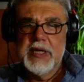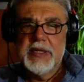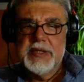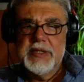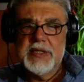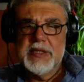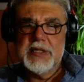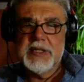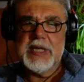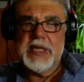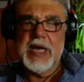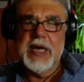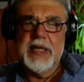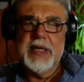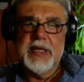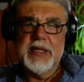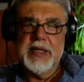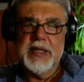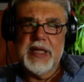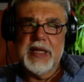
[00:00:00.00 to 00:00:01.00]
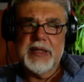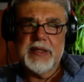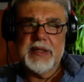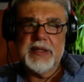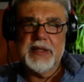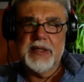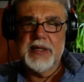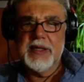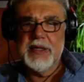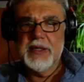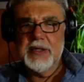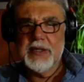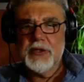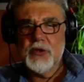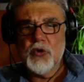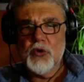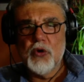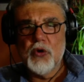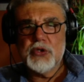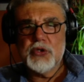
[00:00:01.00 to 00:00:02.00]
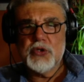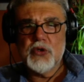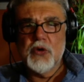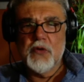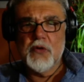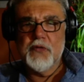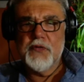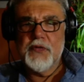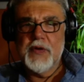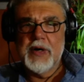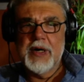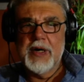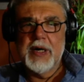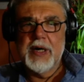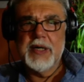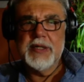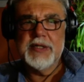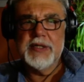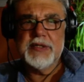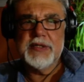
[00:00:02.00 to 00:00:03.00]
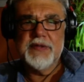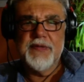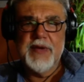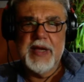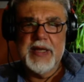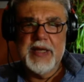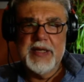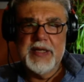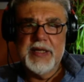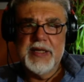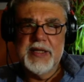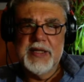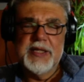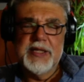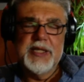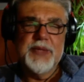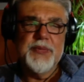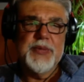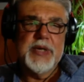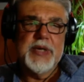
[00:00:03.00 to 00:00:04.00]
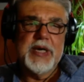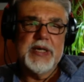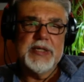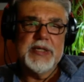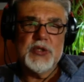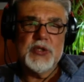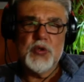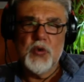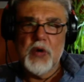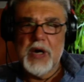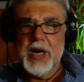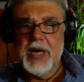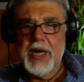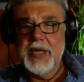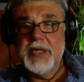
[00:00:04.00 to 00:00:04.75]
deciding that the cost of intervening in Libya is too high,